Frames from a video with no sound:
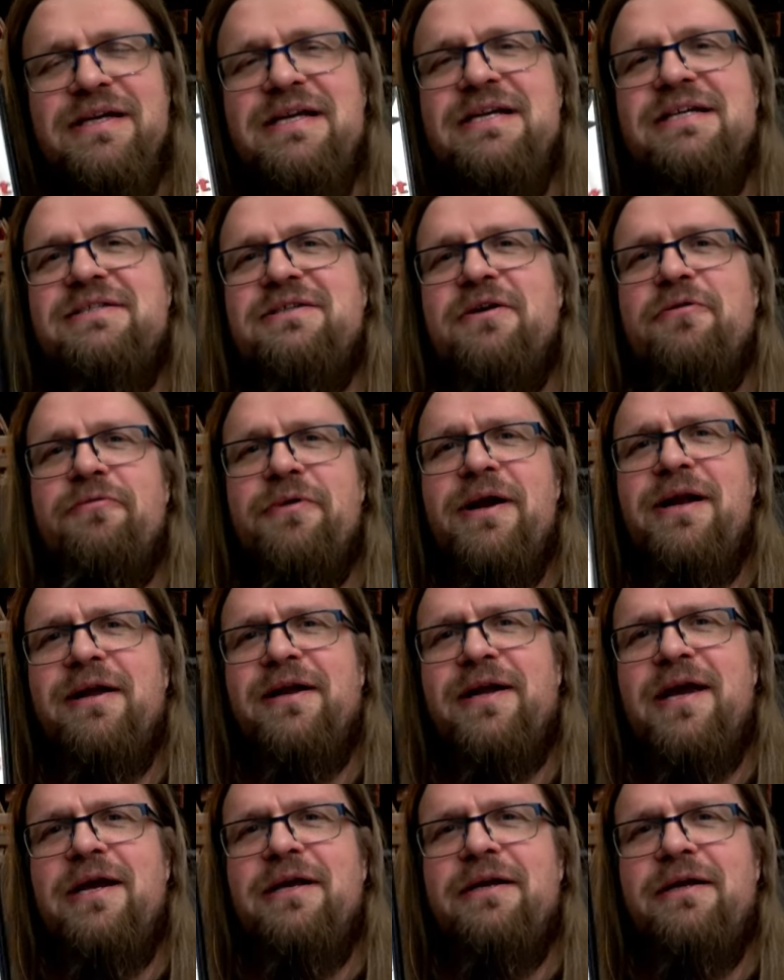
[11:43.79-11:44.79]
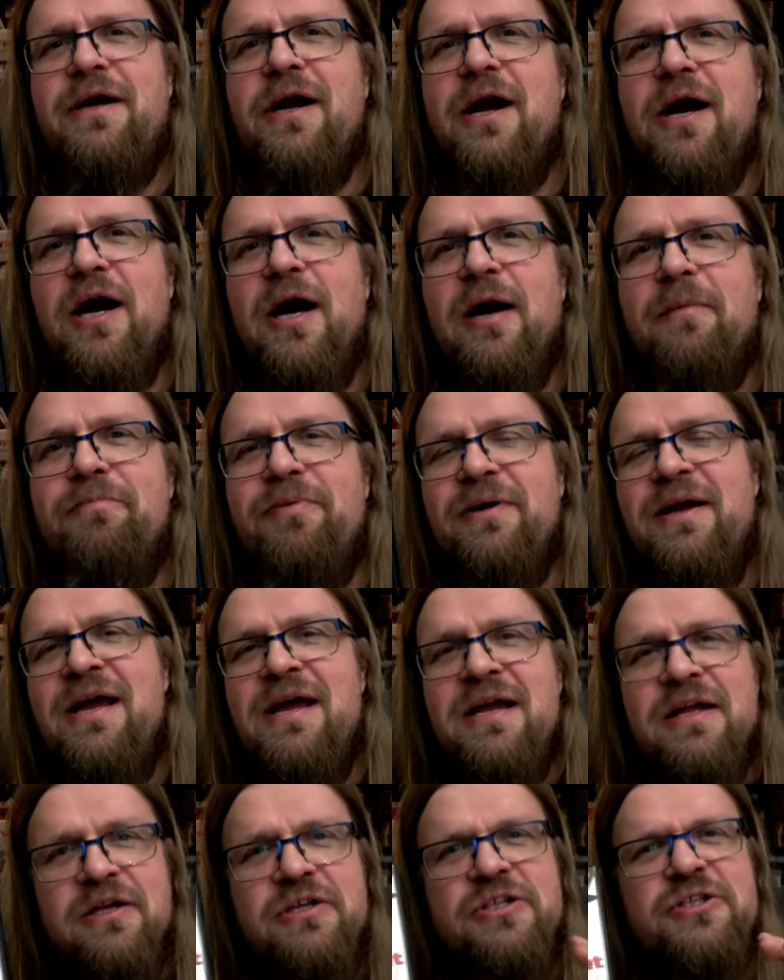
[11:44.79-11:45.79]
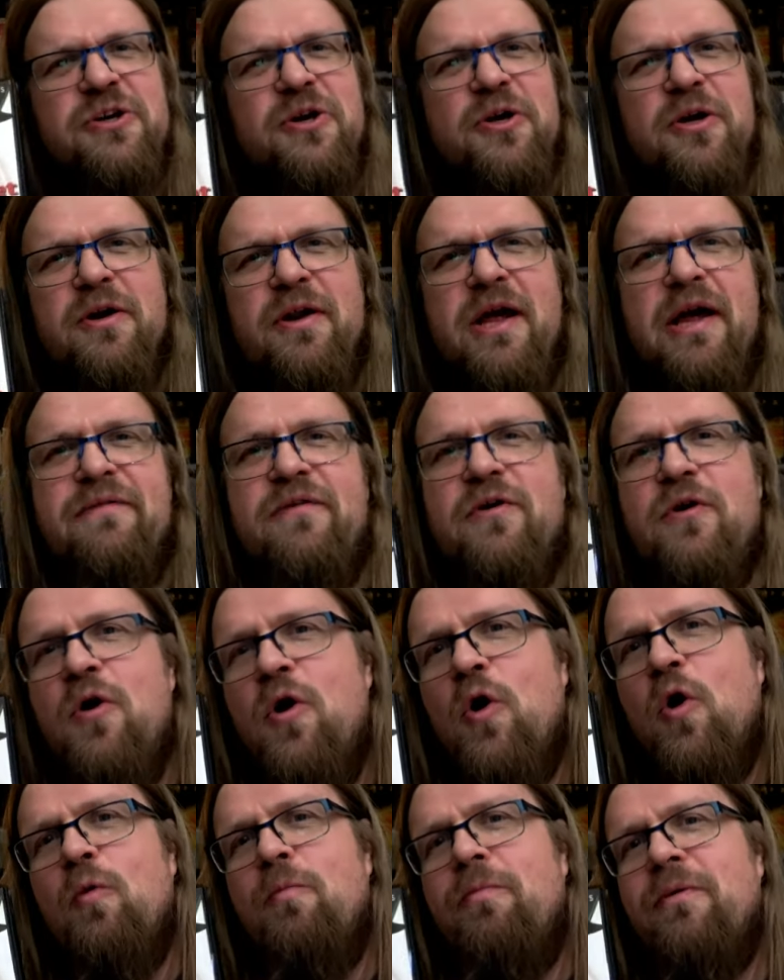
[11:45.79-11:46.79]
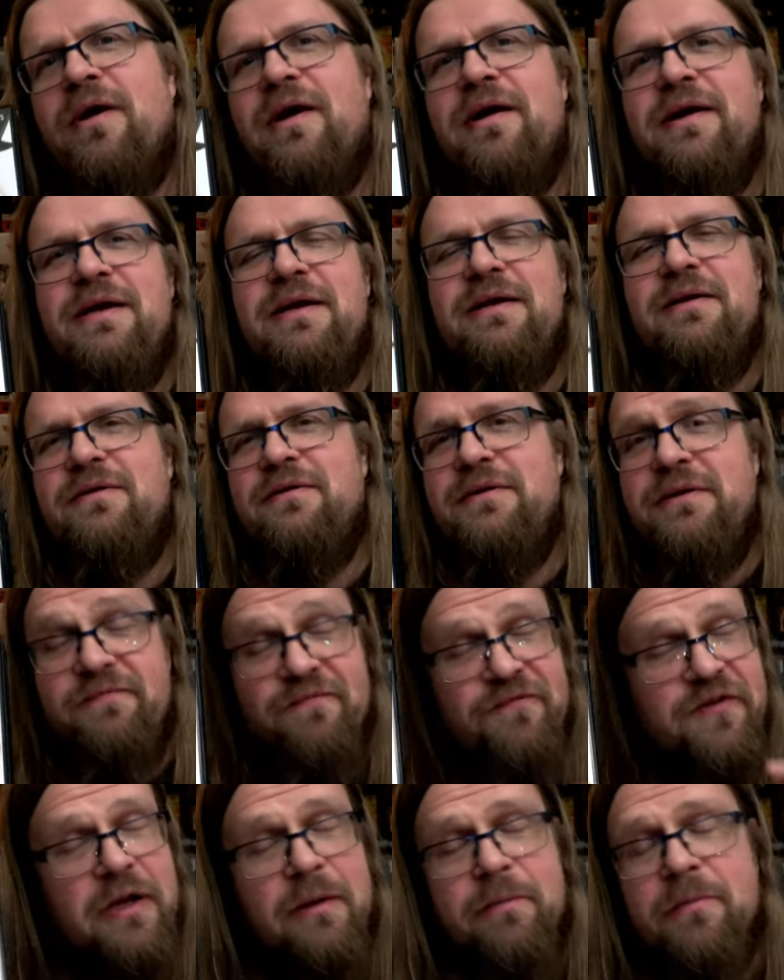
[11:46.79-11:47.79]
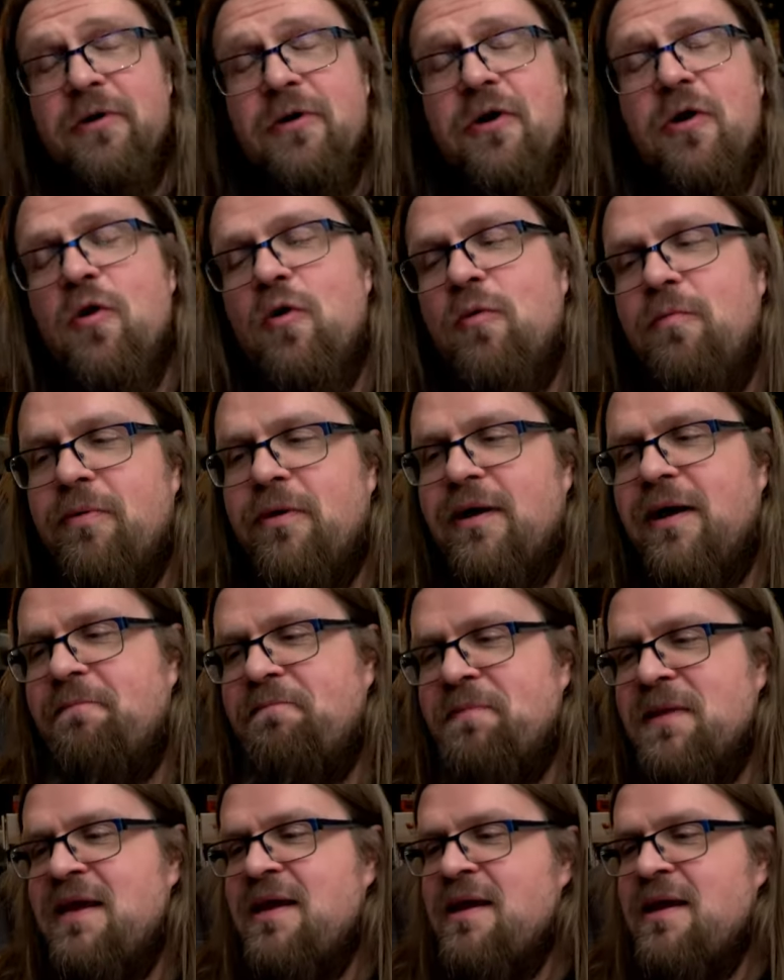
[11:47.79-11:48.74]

He's a renegade cop, sort of like Cobra in film Cobra.